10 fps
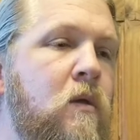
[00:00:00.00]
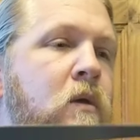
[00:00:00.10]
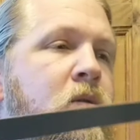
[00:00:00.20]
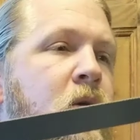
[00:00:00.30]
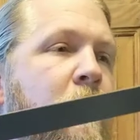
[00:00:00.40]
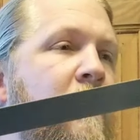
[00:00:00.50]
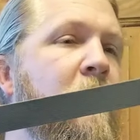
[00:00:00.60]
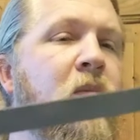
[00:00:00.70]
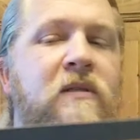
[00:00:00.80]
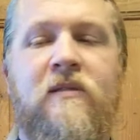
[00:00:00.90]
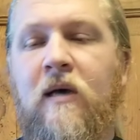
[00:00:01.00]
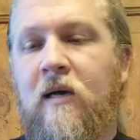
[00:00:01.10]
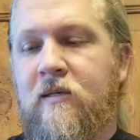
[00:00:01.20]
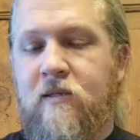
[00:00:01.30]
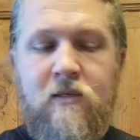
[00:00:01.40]
So one thing with
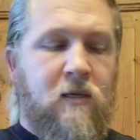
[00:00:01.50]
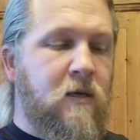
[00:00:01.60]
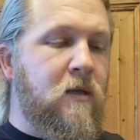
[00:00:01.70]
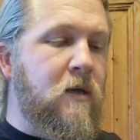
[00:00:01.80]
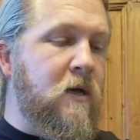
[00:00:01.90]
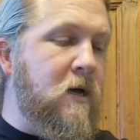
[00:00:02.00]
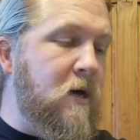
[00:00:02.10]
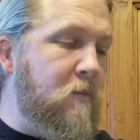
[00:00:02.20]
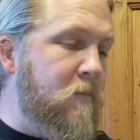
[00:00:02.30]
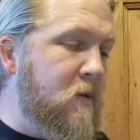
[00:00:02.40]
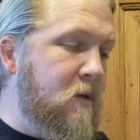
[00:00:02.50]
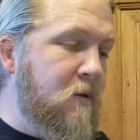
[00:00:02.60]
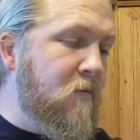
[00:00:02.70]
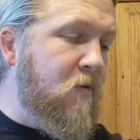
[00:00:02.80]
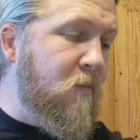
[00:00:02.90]
buttstocks,
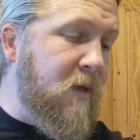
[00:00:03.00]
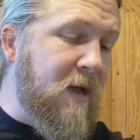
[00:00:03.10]
for me,